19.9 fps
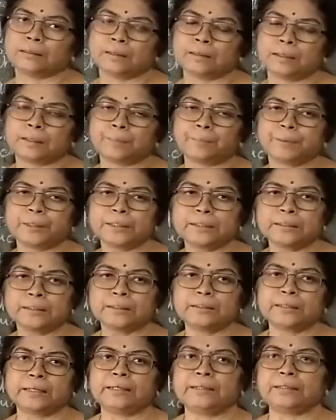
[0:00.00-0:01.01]

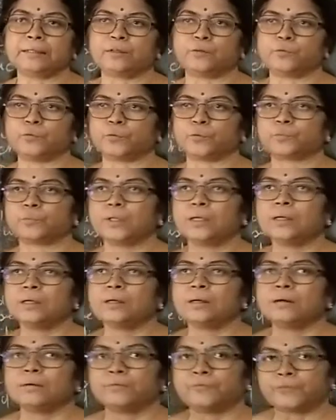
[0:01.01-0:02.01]
repeated interview.
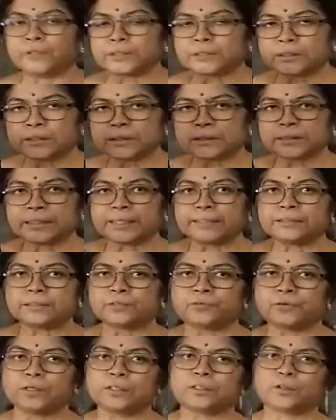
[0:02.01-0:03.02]
First stage
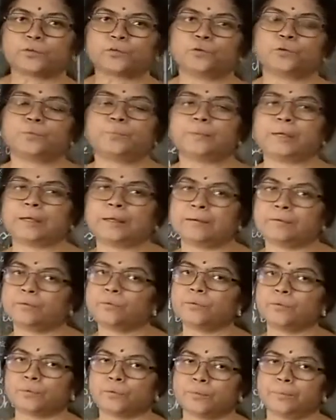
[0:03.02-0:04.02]
of interview
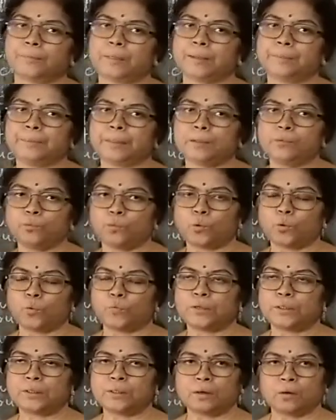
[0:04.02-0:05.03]
may be
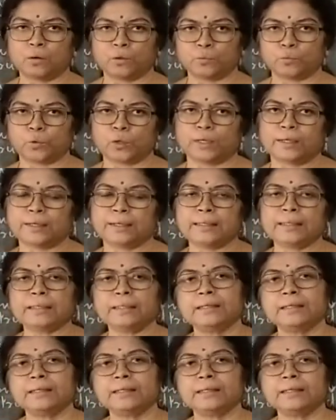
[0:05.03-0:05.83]
over on one day.